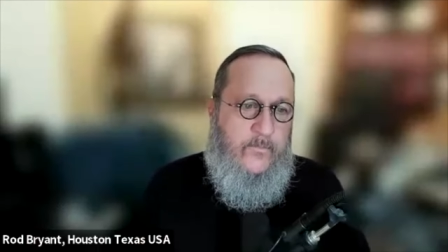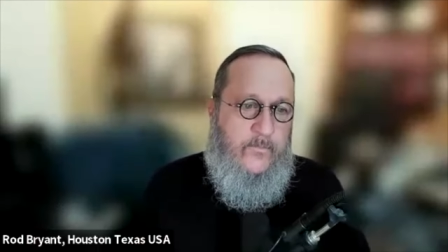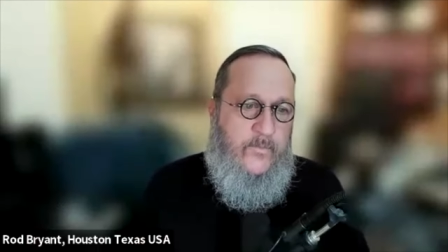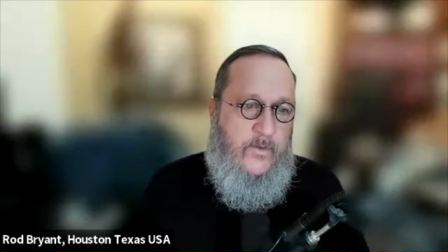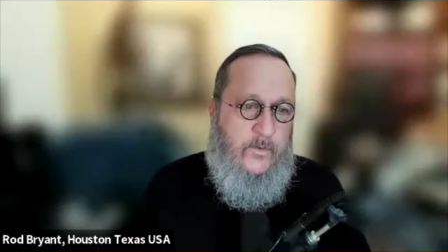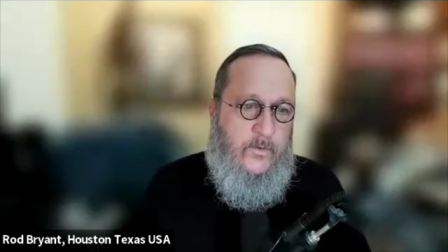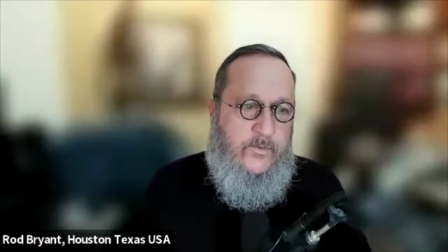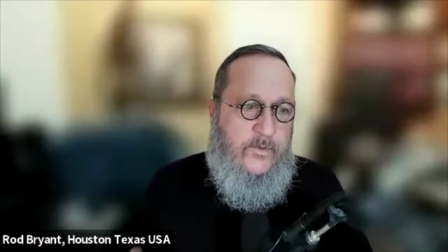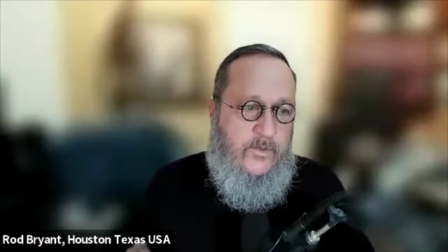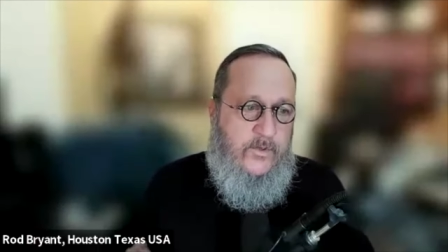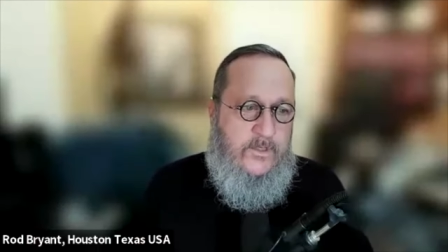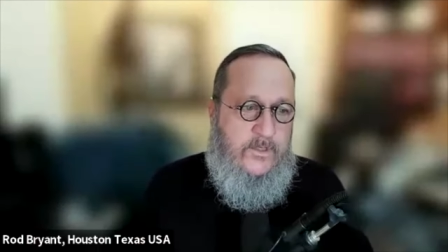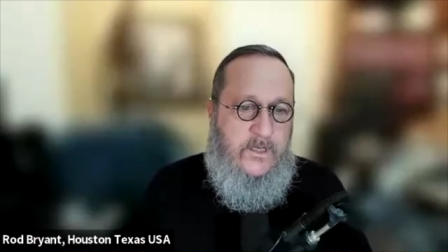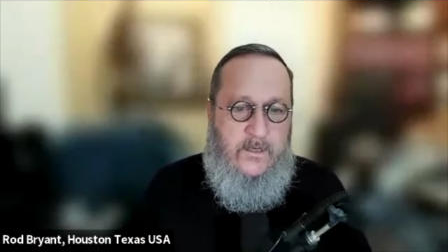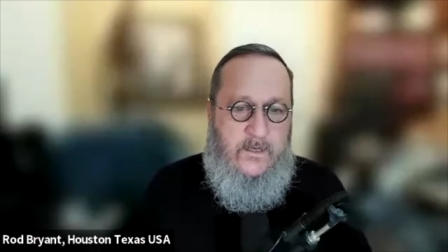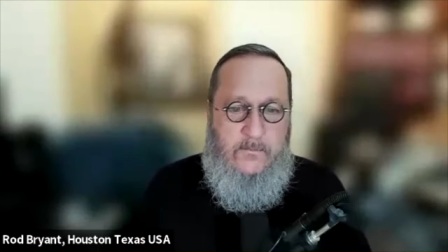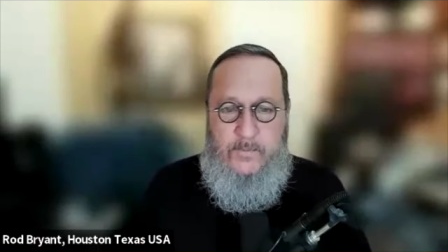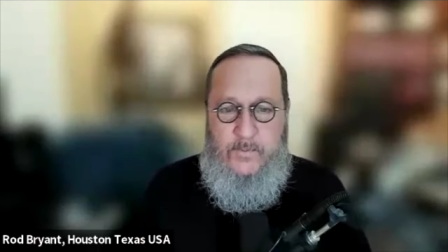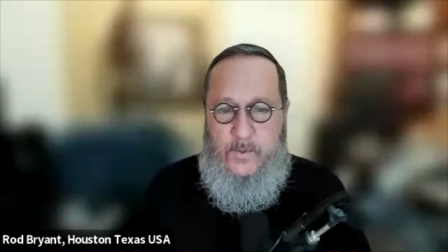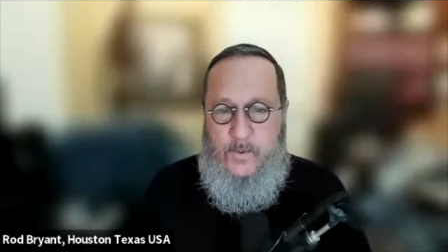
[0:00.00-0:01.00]
filters in
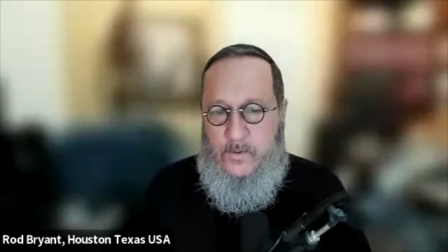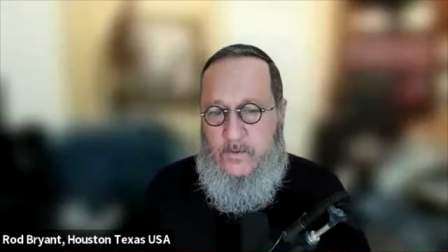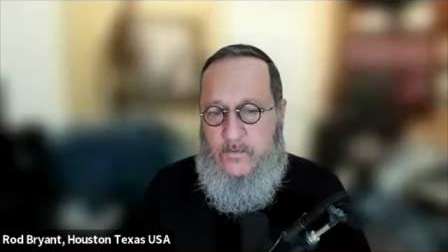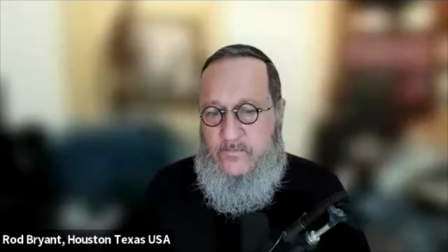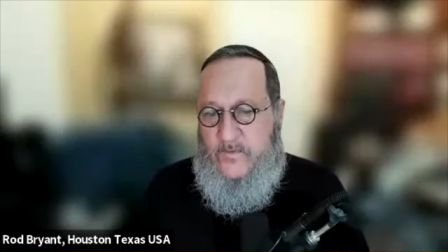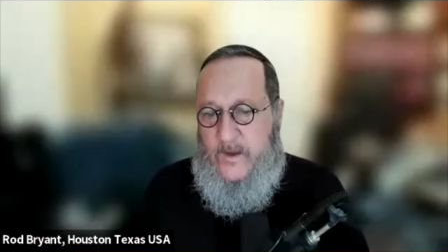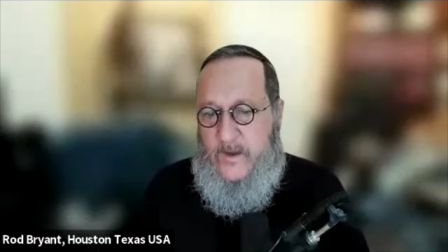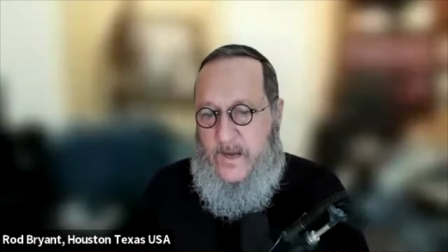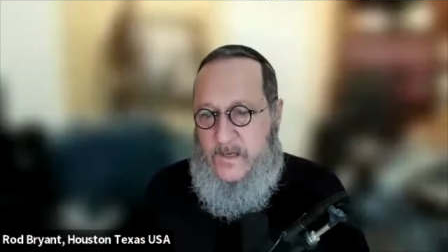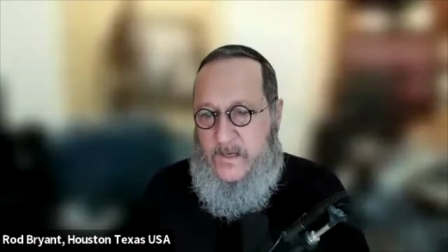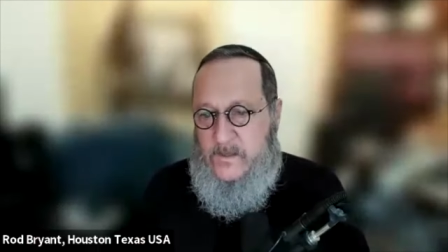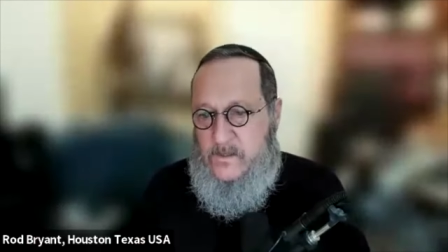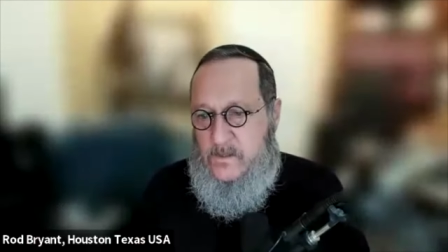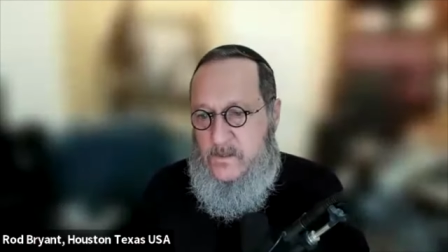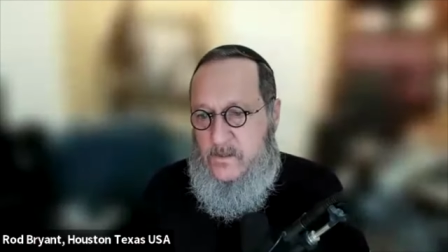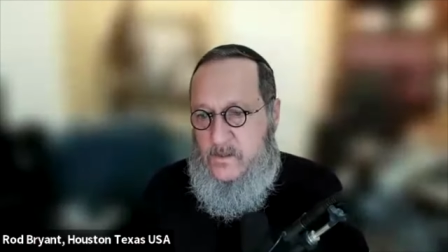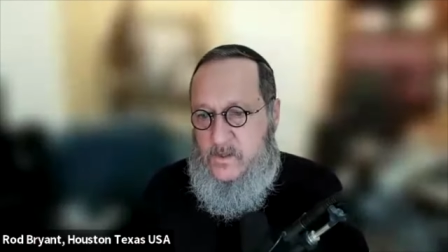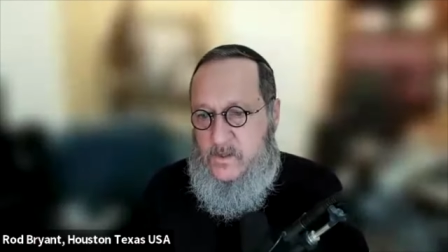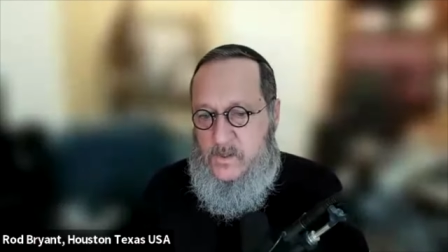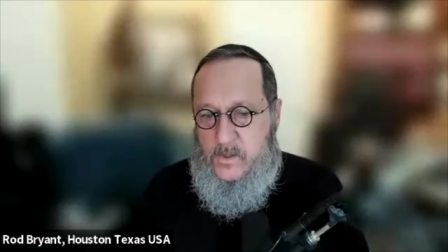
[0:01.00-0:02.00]
and purifies
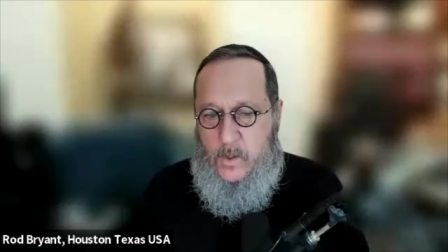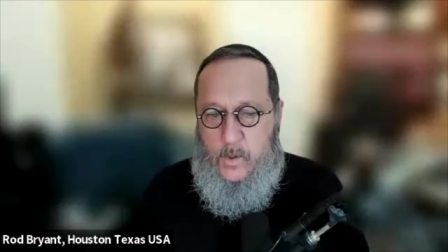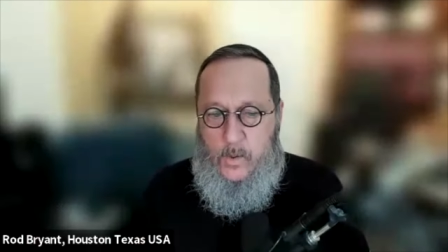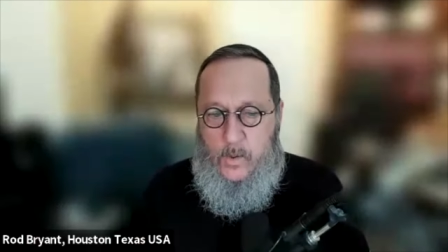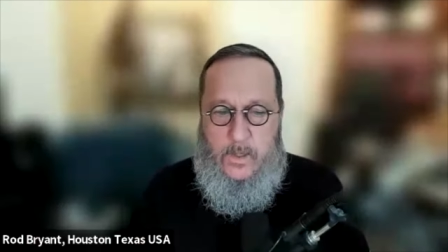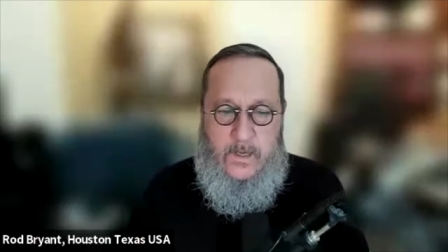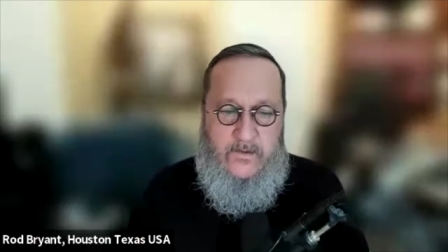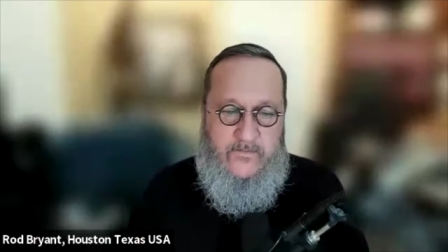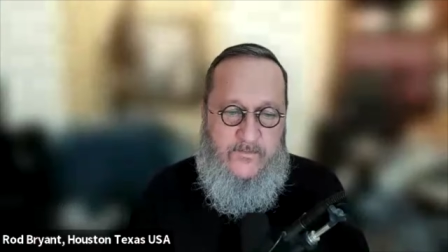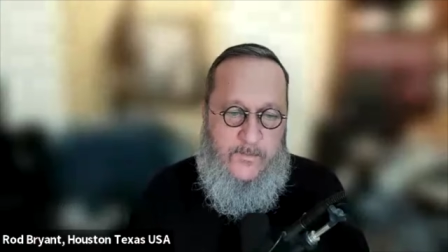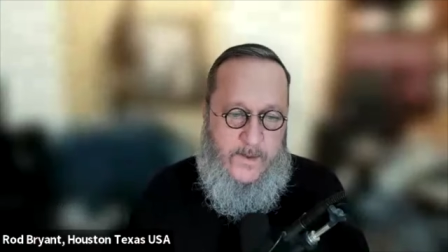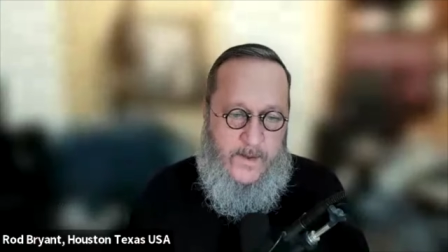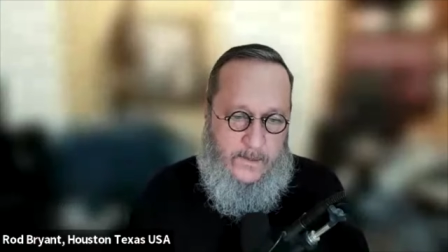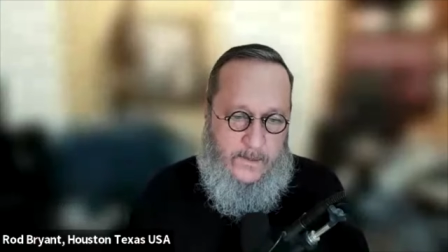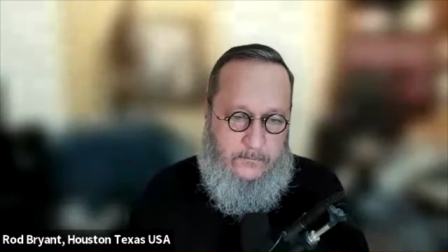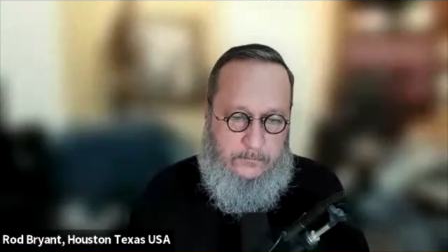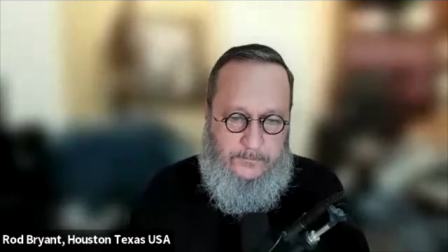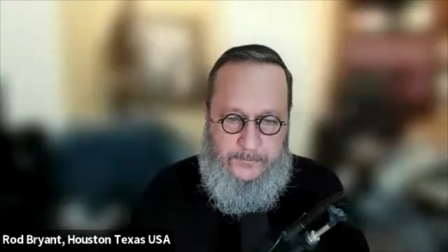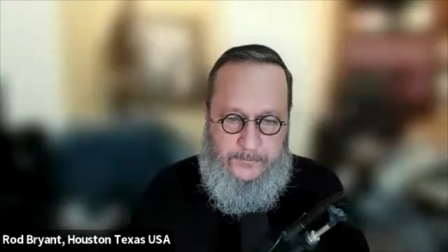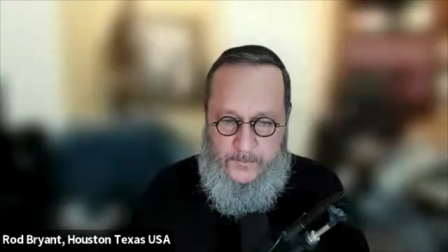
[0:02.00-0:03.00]
the soul of man.